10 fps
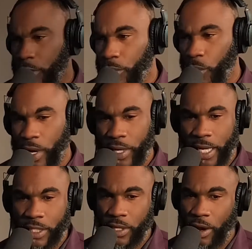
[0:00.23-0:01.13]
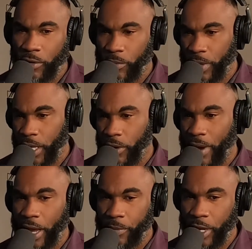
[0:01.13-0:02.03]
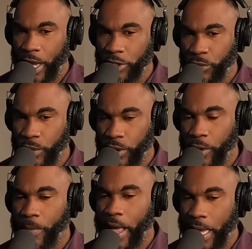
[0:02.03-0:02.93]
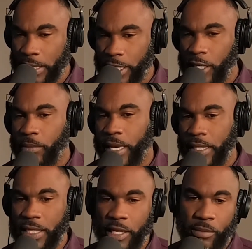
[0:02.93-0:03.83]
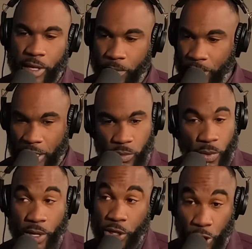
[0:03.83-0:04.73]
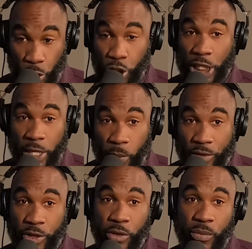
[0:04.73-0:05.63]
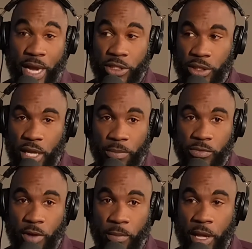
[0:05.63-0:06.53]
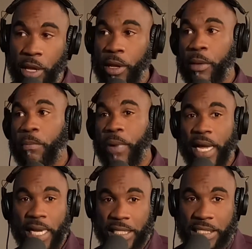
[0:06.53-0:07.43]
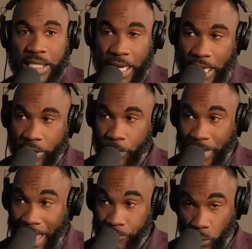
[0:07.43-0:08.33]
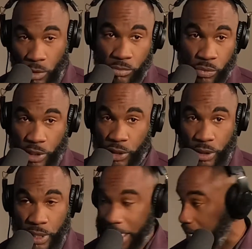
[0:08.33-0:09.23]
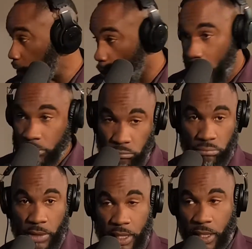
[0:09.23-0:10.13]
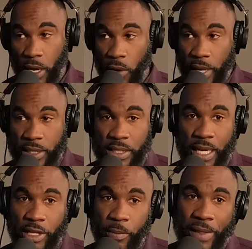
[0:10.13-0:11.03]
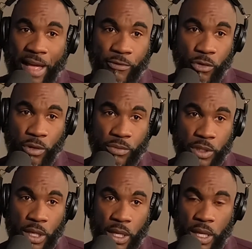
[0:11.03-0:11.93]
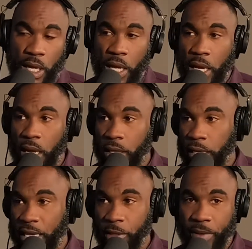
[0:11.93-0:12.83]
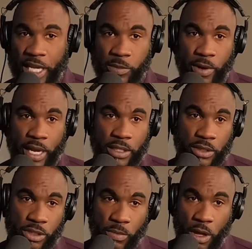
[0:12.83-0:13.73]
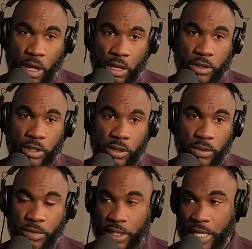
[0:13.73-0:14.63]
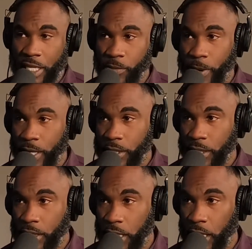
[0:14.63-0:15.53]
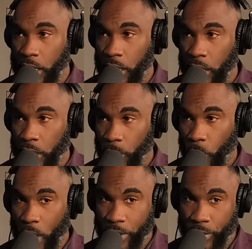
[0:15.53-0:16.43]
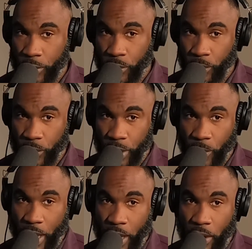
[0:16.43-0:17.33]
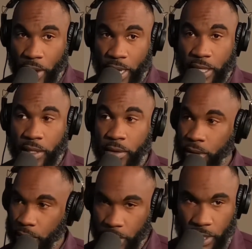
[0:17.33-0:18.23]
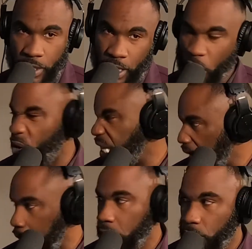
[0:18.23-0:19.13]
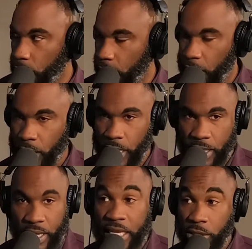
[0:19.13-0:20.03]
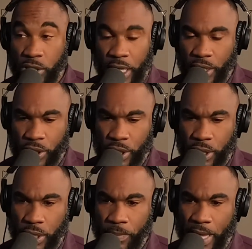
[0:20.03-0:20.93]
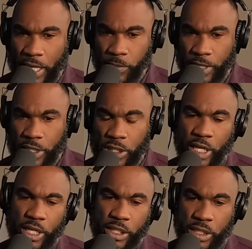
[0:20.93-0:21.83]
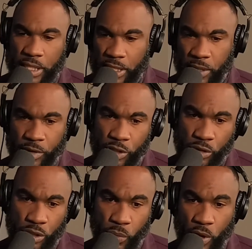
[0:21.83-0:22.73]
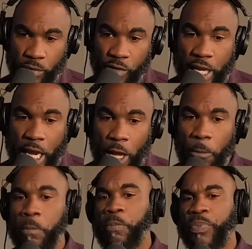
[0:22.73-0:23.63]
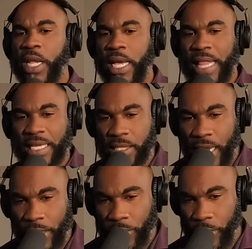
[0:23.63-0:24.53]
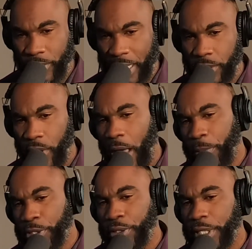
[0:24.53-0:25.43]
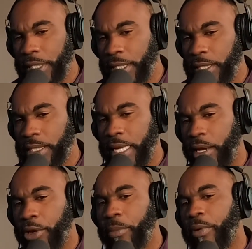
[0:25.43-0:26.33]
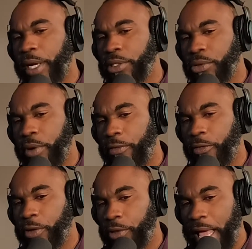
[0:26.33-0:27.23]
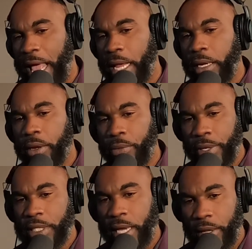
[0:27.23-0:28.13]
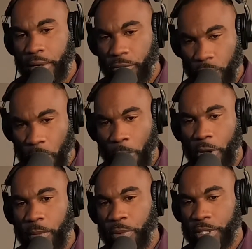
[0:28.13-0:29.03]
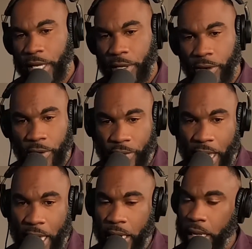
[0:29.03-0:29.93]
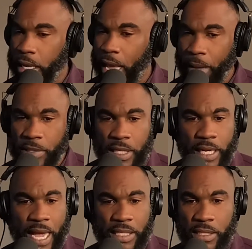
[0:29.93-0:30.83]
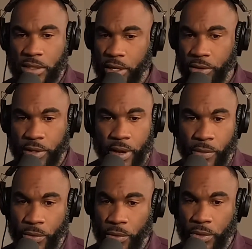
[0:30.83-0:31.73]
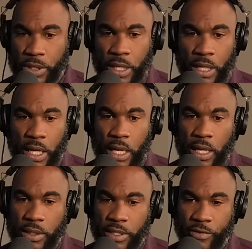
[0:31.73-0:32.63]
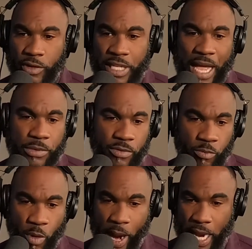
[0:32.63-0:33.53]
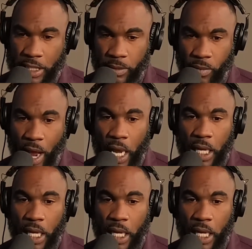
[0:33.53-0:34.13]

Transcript: So where to get started would be great communication with your buying team and DMM. That's where the direction comes from. But in studying the platforms, which anyone can go and study the platforms, look at the biggest brands and the small to mid-sized brands and see where they're doing really well. And currently, and things change and the compliance pieces change, it's 6 images in 1 video. And that's your opportunity to tell your brand story for that retailer, for Walmart in particular on that. Amazon has their rules, different types of brands and